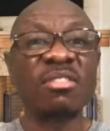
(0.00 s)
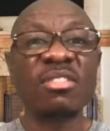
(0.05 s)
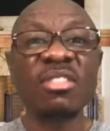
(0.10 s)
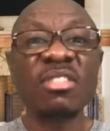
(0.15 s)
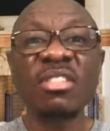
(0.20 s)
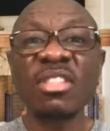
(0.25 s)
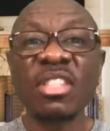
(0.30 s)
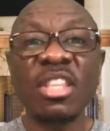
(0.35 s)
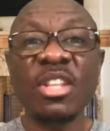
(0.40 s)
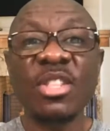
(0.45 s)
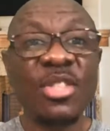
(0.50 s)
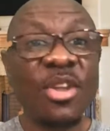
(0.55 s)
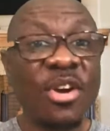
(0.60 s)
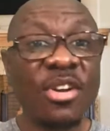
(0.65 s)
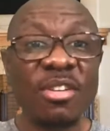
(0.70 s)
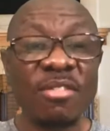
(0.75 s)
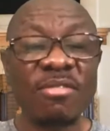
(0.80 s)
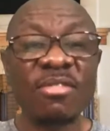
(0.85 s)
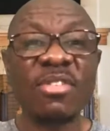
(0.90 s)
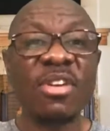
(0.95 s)
they
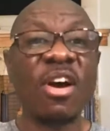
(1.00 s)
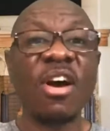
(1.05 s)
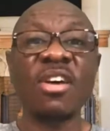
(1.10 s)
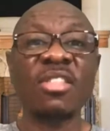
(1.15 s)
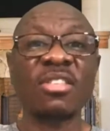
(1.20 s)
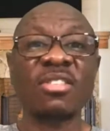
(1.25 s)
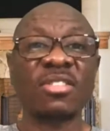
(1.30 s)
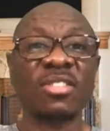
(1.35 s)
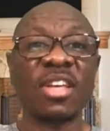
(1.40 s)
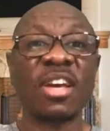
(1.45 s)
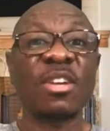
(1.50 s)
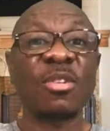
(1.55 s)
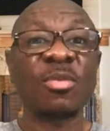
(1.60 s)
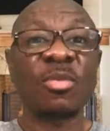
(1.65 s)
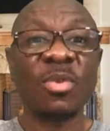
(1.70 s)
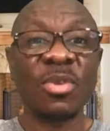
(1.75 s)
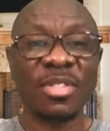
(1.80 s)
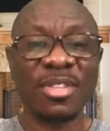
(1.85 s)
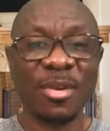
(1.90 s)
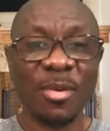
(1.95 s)
don't even understand
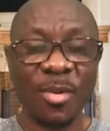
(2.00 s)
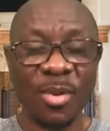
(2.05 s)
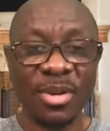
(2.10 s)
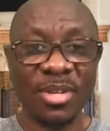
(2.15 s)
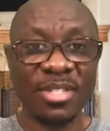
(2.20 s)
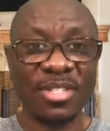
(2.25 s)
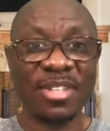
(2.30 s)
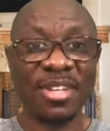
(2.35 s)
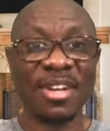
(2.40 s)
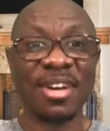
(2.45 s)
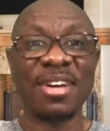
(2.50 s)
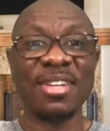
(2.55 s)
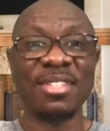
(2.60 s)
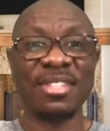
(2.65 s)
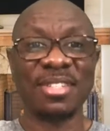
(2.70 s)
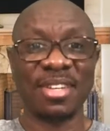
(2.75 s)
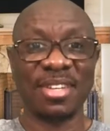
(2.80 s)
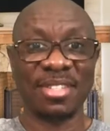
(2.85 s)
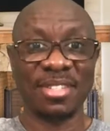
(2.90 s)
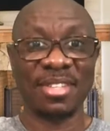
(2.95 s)
what the quality
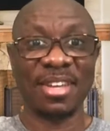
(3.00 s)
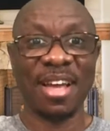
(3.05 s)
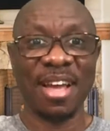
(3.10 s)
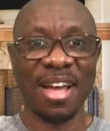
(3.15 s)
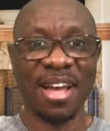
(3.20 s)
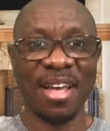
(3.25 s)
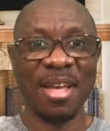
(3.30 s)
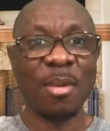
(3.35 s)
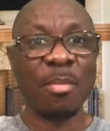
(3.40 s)
contents are,